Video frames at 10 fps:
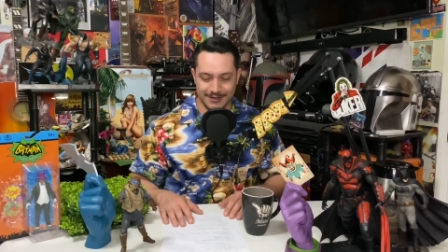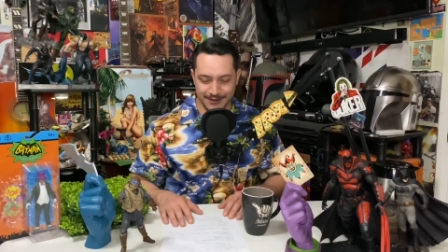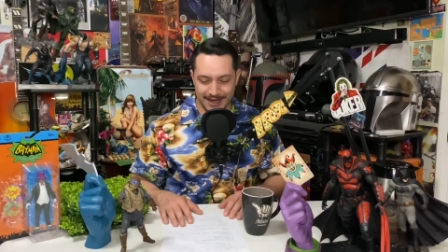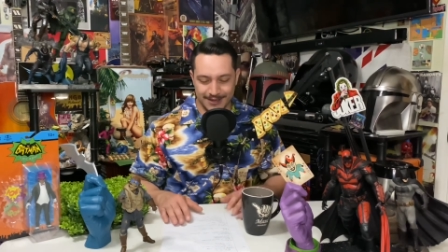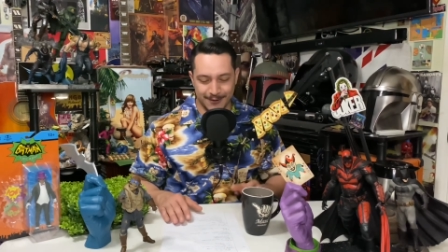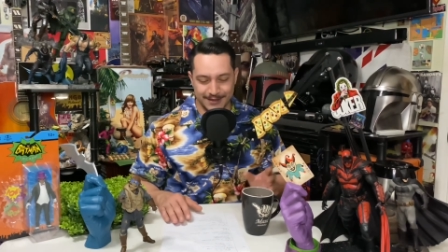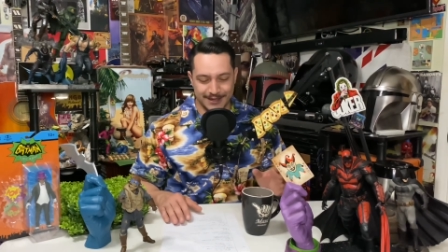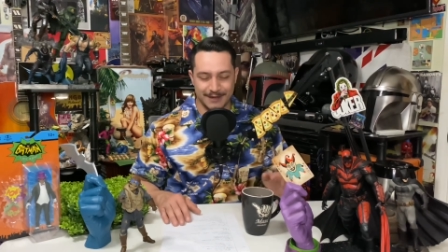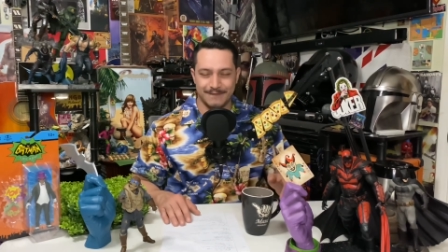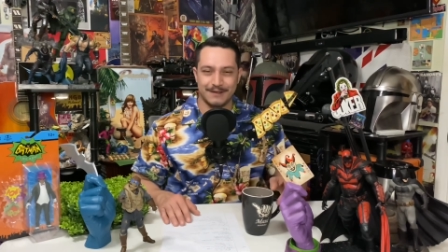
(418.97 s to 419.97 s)
So that's always a
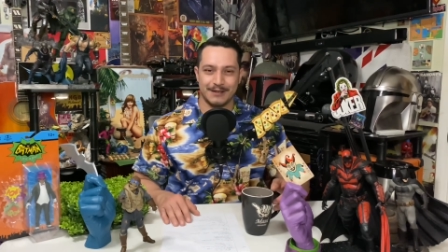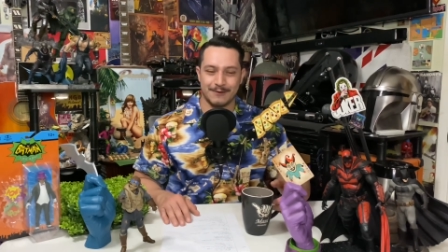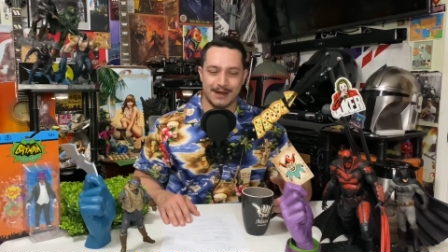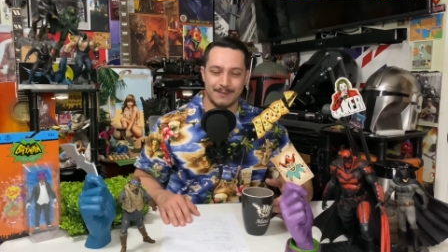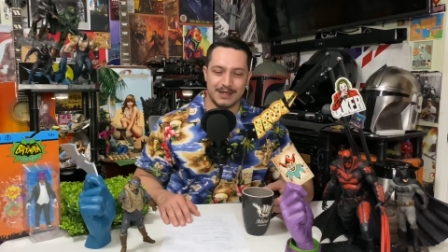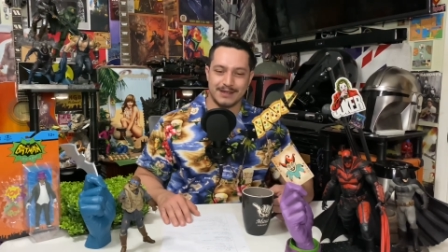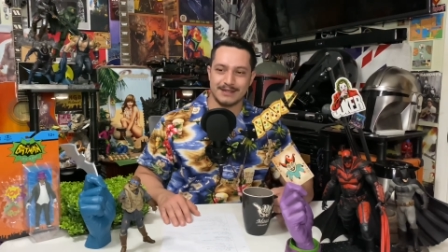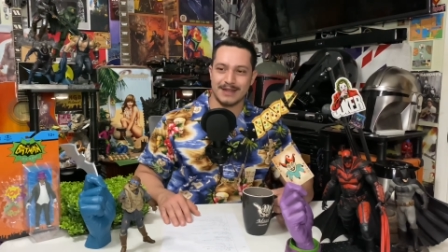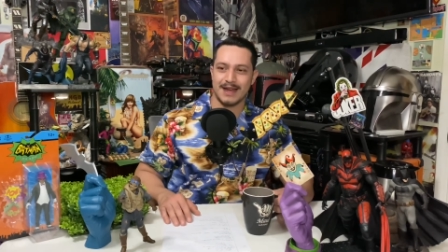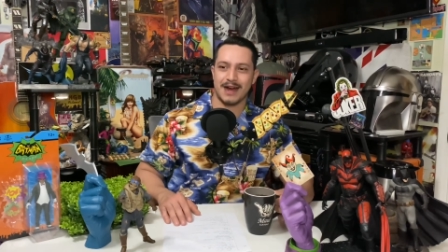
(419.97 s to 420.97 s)
good feeling, right?
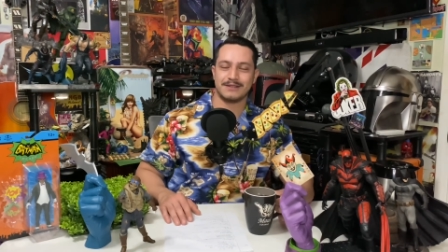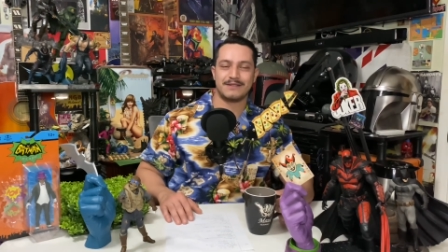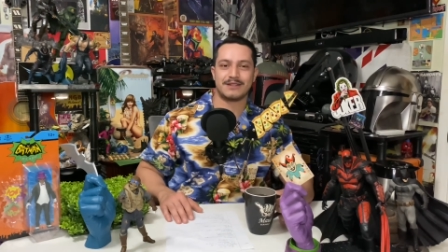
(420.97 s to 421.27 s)
Because I was even